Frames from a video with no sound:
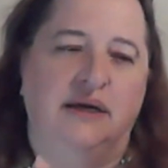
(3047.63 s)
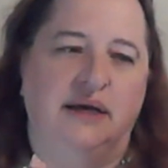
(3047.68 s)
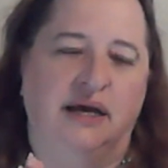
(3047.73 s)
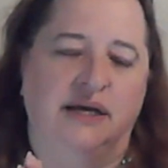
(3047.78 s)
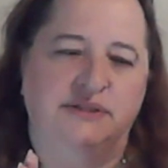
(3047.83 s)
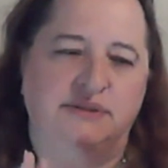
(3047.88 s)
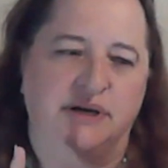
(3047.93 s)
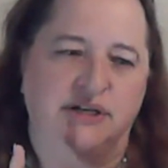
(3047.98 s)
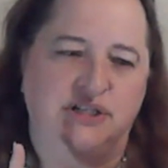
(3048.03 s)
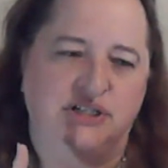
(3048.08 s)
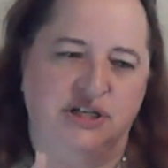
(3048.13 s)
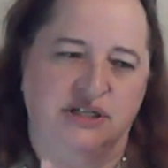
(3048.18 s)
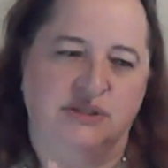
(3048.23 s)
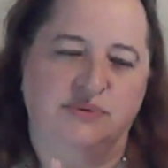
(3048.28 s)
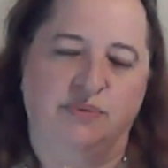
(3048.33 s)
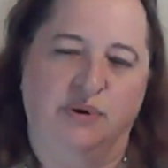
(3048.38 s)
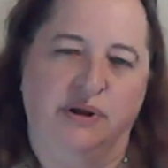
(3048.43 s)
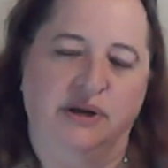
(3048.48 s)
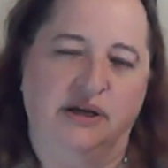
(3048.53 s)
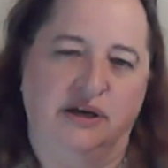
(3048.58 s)
And so I
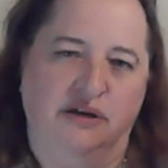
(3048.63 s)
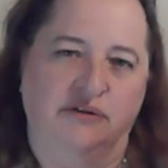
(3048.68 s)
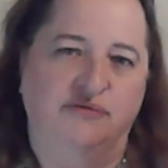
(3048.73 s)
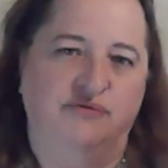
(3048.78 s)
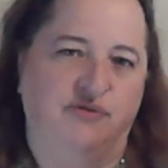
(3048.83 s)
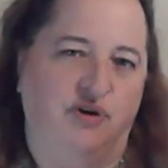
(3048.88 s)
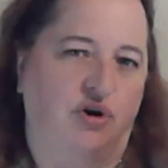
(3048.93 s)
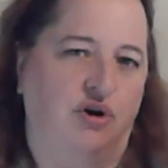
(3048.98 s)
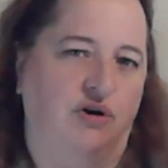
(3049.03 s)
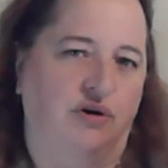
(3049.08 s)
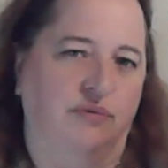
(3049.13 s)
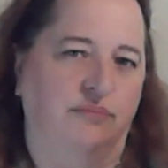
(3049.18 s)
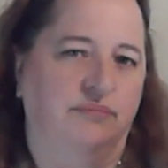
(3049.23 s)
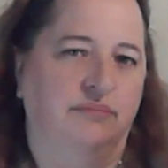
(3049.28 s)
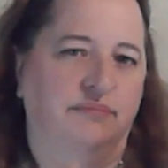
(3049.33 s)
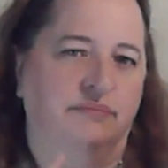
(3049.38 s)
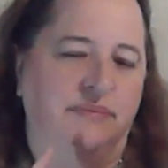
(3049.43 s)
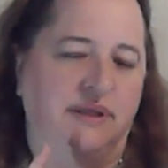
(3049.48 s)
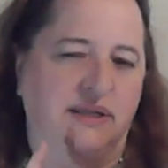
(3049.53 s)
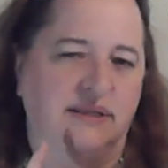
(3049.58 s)
just want to confirm
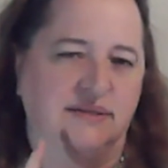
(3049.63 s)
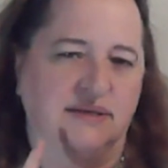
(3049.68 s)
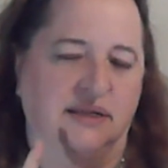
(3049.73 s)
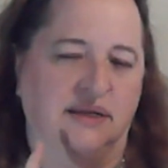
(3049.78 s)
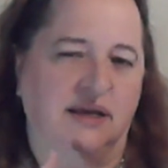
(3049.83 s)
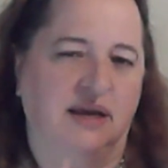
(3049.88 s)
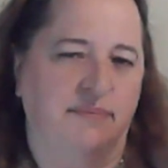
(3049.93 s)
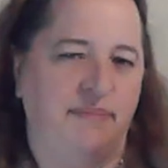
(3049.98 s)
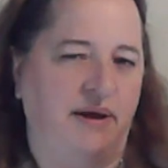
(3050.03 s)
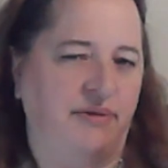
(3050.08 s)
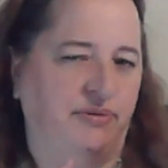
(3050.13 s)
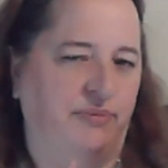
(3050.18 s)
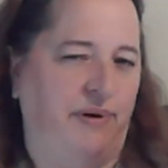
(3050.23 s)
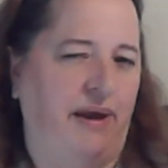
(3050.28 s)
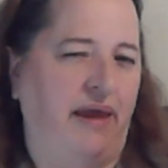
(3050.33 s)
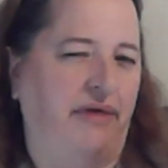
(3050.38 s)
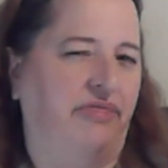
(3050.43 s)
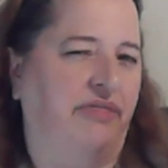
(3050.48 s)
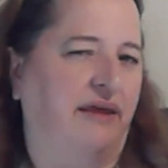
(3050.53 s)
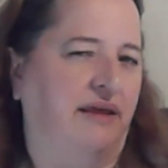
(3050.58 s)
that it's going to come out the
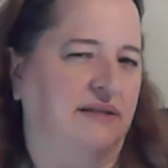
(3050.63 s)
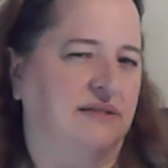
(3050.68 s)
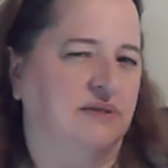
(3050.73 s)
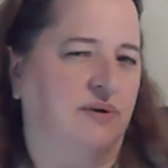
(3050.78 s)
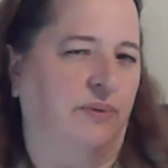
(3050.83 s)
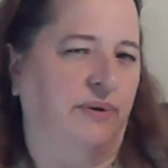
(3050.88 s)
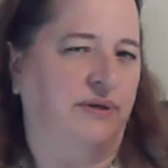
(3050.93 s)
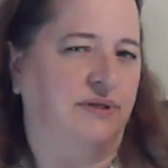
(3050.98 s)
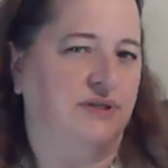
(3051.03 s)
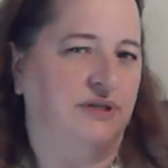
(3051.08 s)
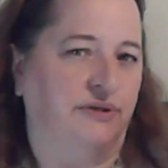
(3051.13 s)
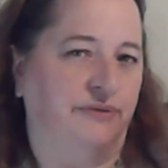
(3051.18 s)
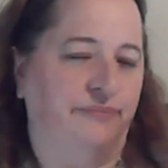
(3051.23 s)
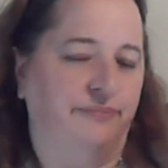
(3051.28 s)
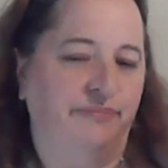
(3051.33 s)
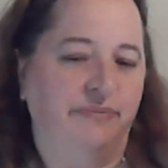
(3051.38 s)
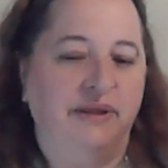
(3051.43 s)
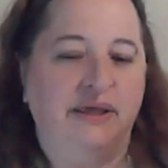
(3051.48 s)
way I think it's going to.